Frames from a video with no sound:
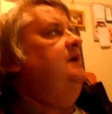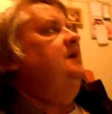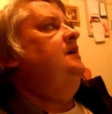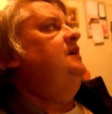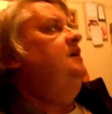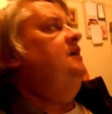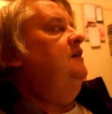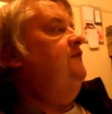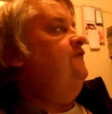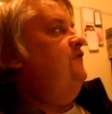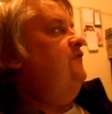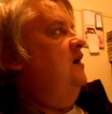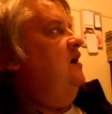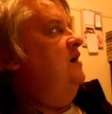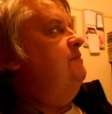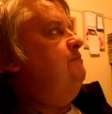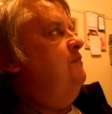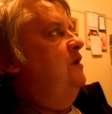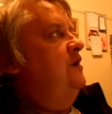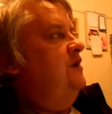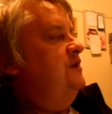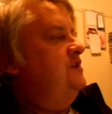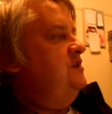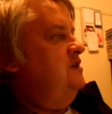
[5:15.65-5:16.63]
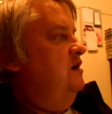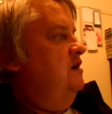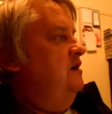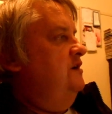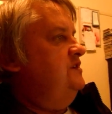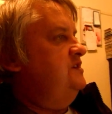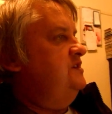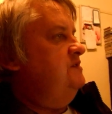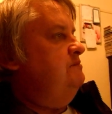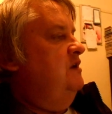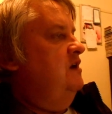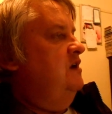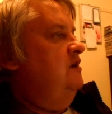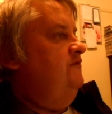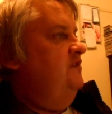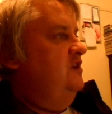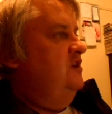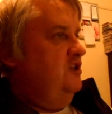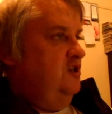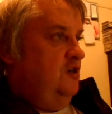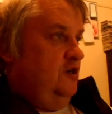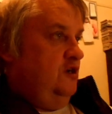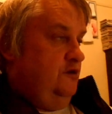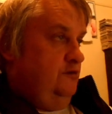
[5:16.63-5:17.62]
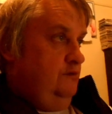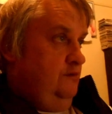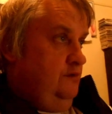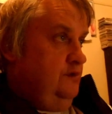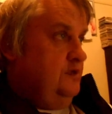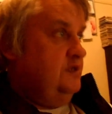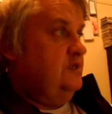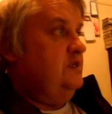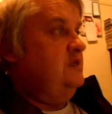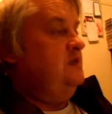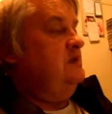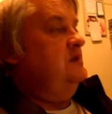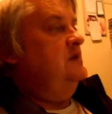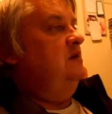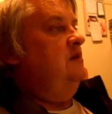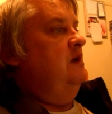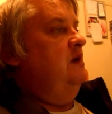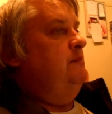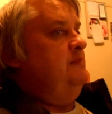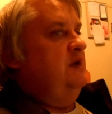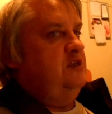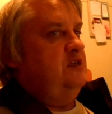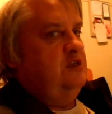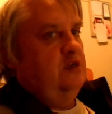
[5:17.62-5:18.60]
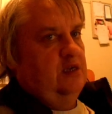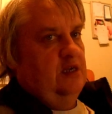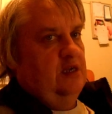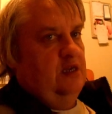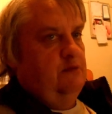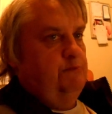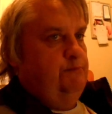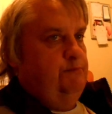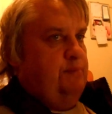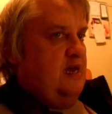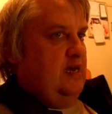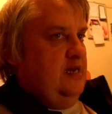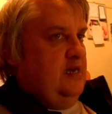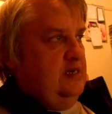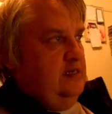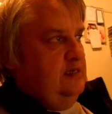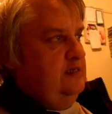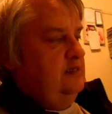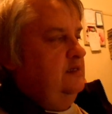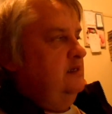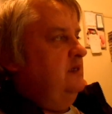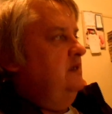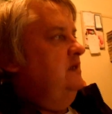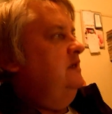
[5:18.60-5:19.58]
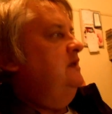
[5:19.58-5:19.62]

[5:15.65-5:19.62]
If I monetized my videos, that means you're getting paid.